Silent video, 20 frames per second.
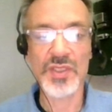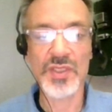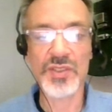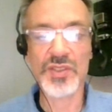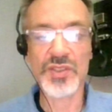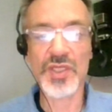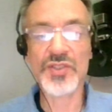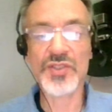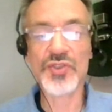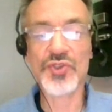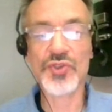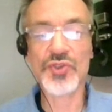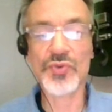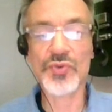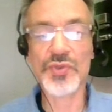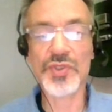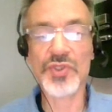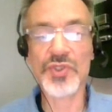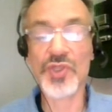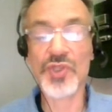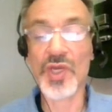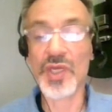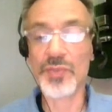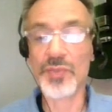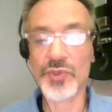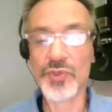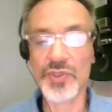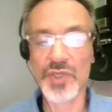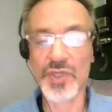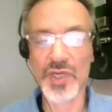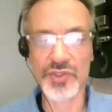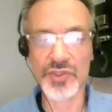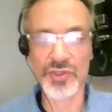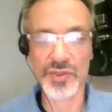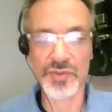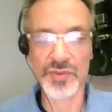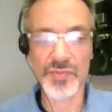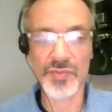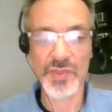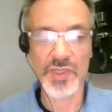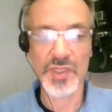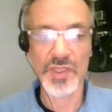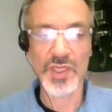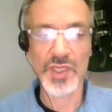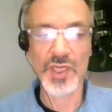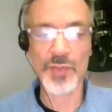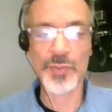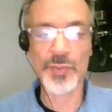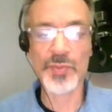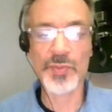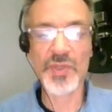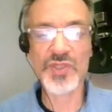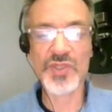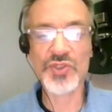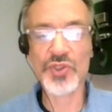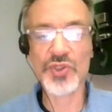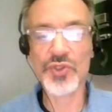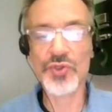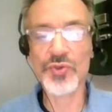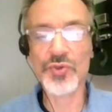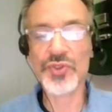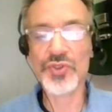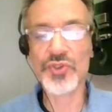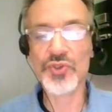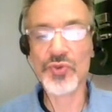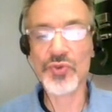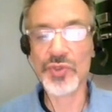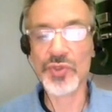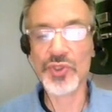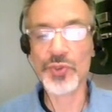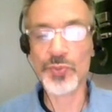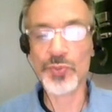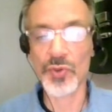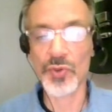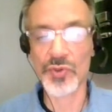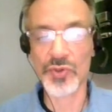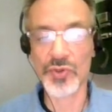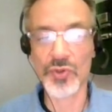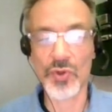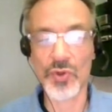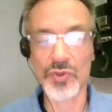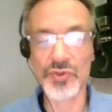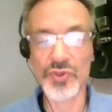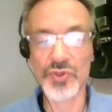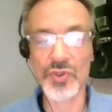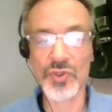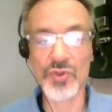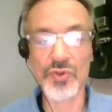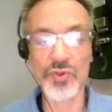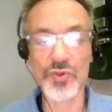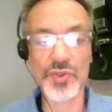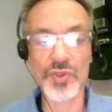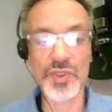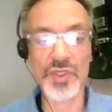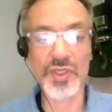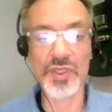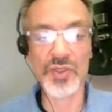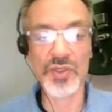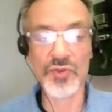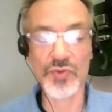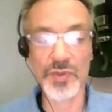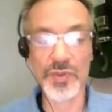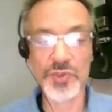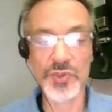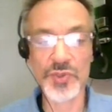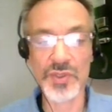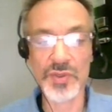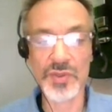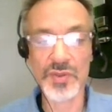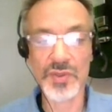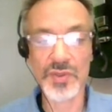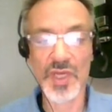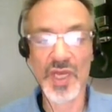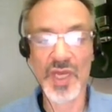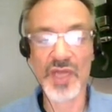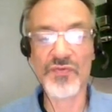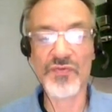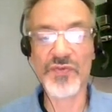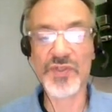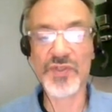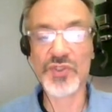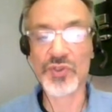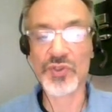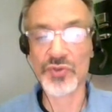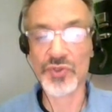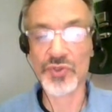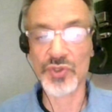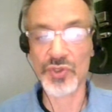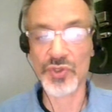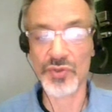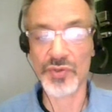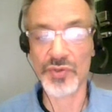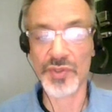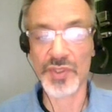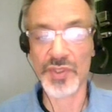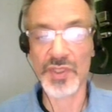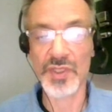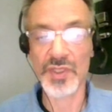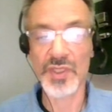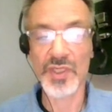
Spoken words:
Data storage and protection. Implement secure storage protocols, including encryption and physical security,